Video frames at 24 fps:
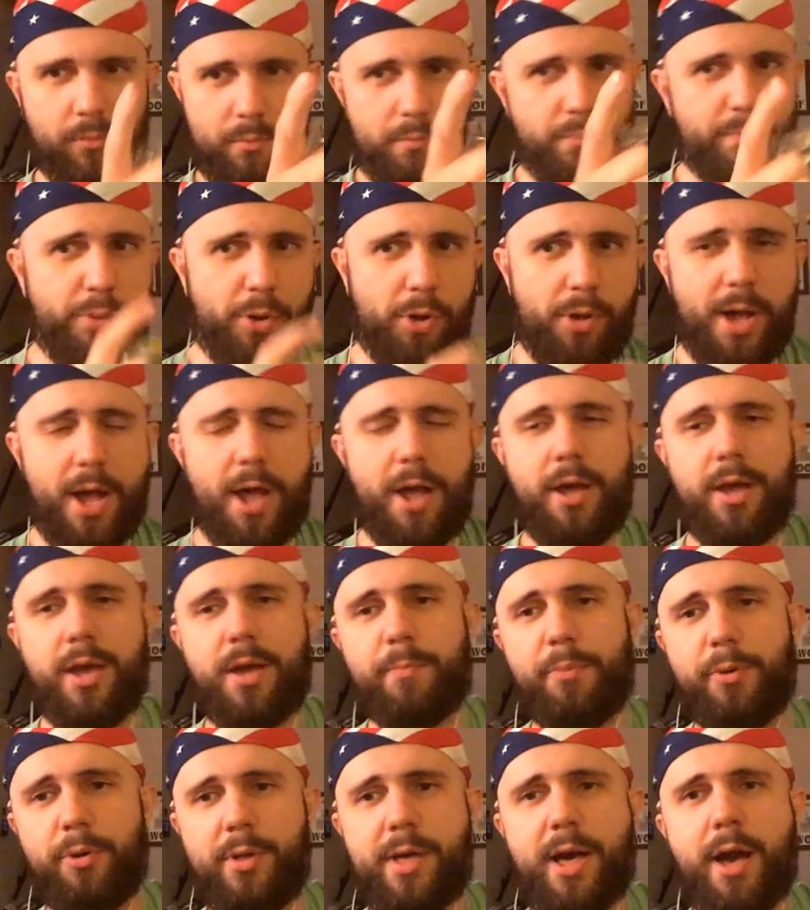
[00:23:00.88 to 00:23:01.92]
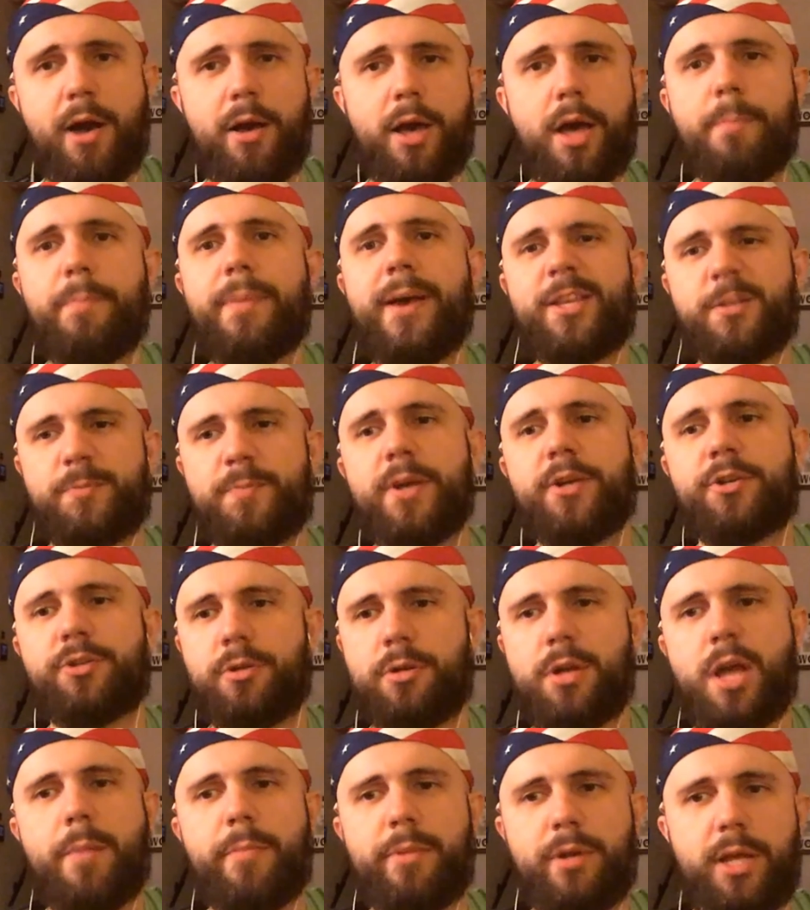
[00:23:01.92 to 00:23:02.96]
Pull out a Best Picture
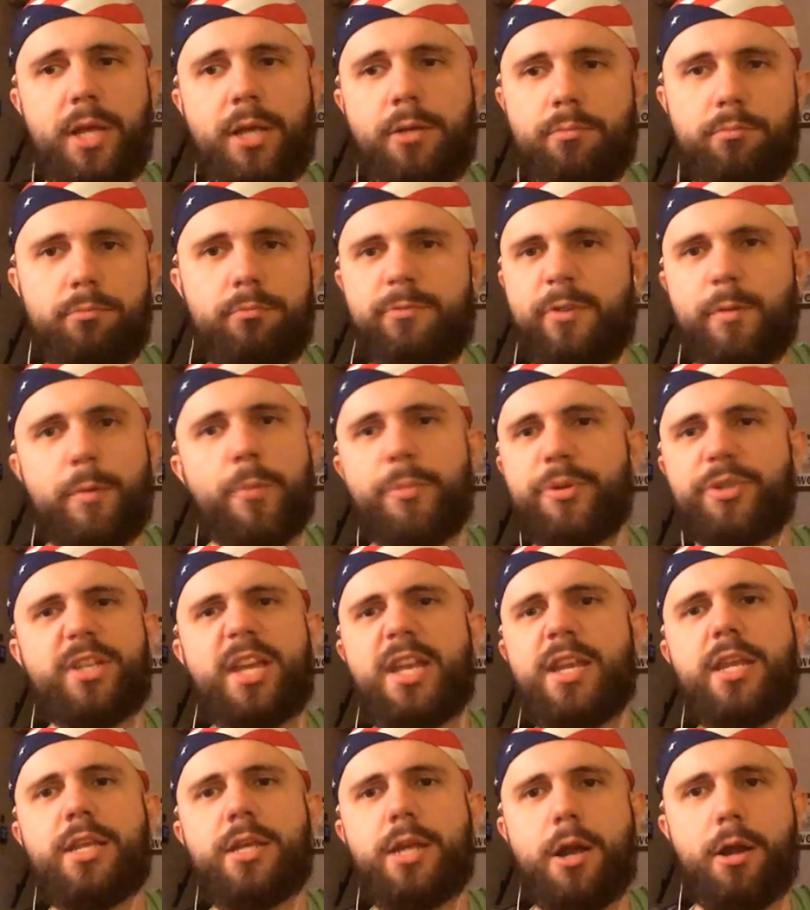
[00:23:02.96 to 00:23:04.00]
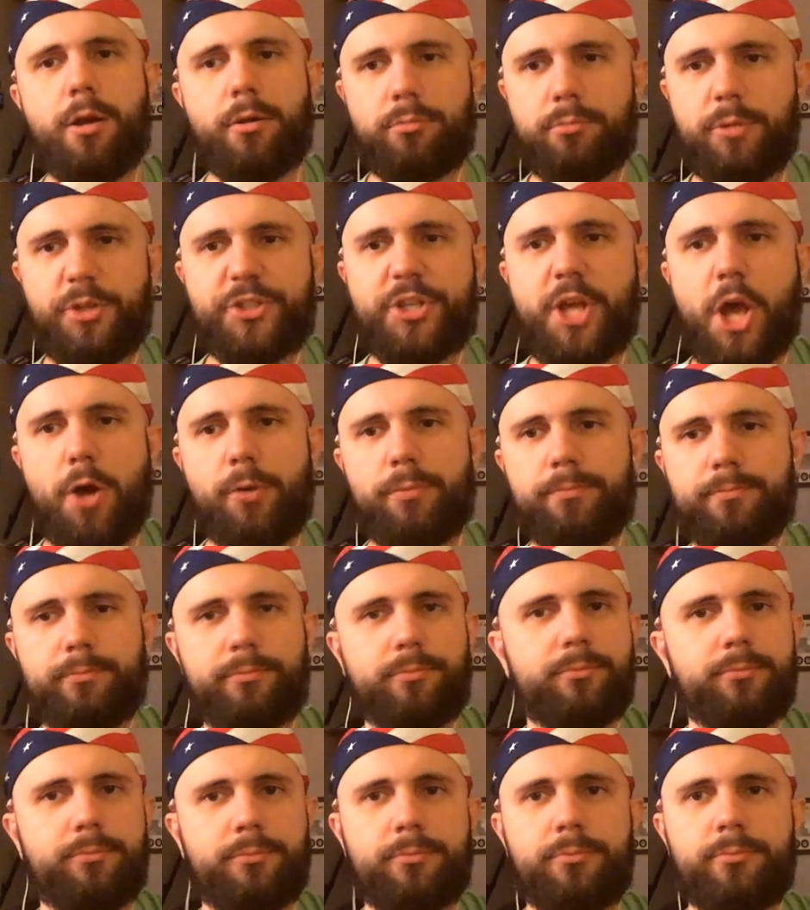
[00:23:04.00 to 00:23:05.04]
nominee from almost any year. Let's go.
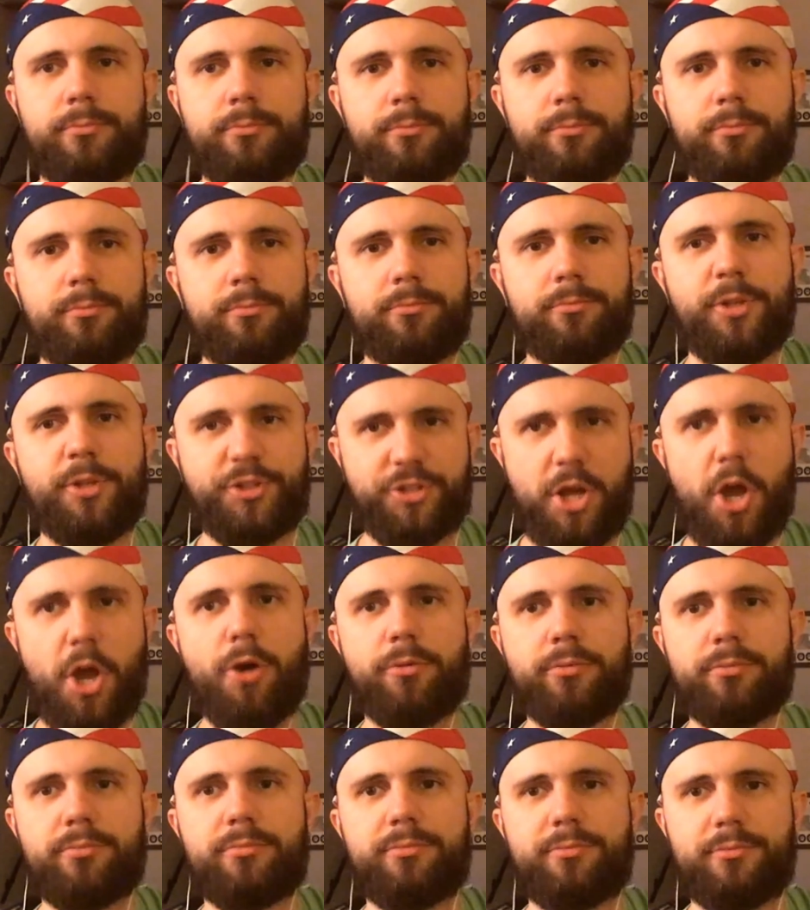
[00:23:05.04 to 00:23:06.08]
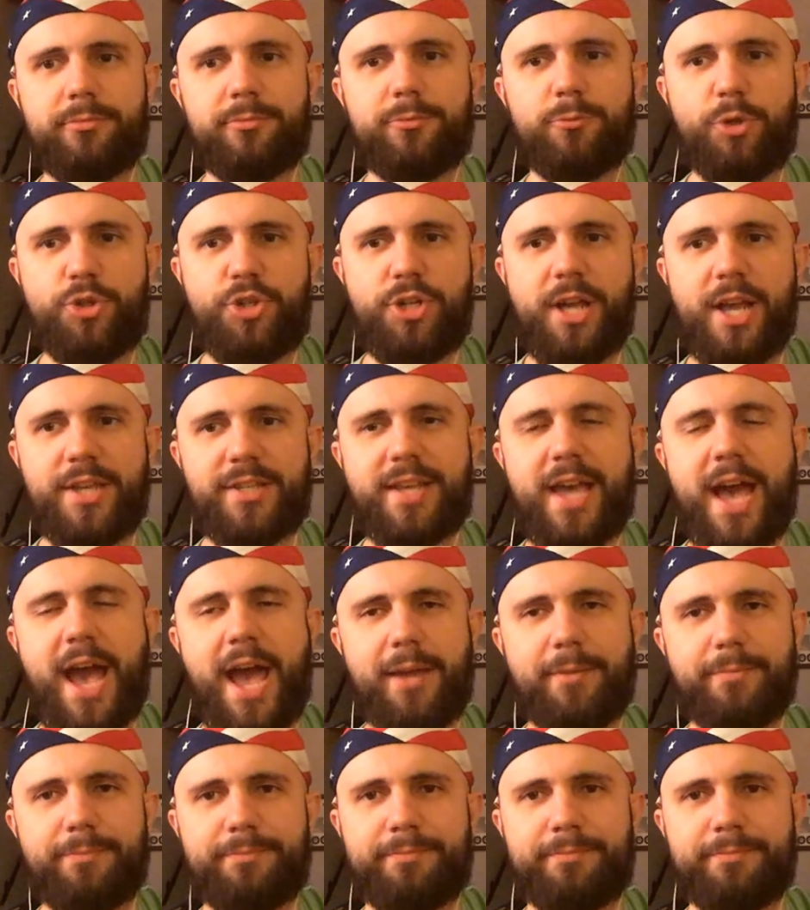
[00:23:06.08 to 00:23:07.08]
What you guys got?